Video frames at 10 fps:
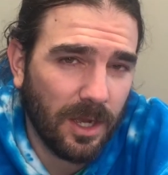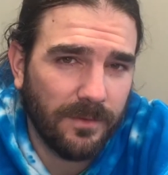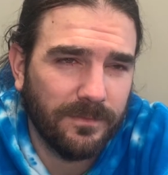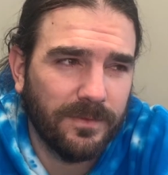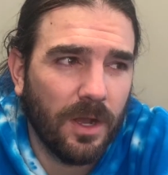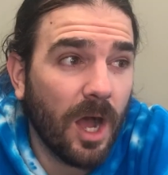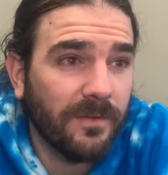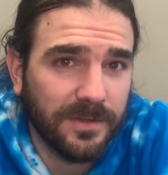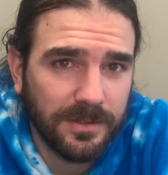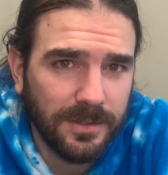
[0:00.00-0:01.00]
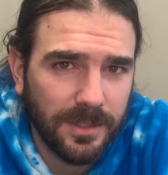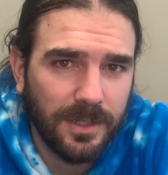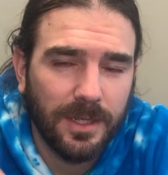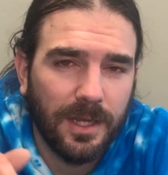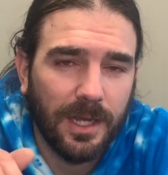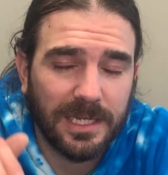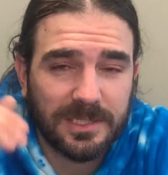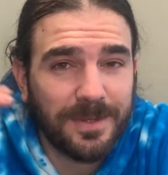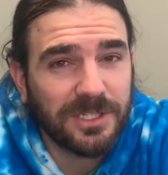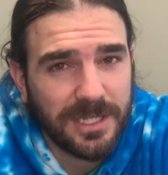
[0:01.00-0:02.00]
often,
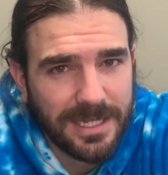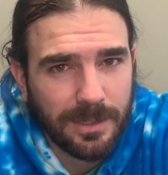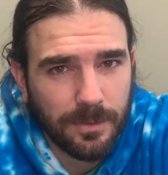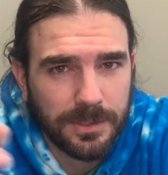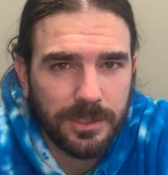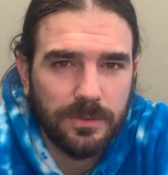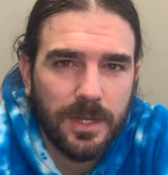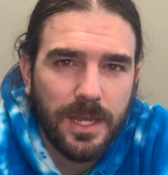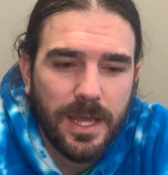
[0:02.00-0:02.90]
especially he didn't want to.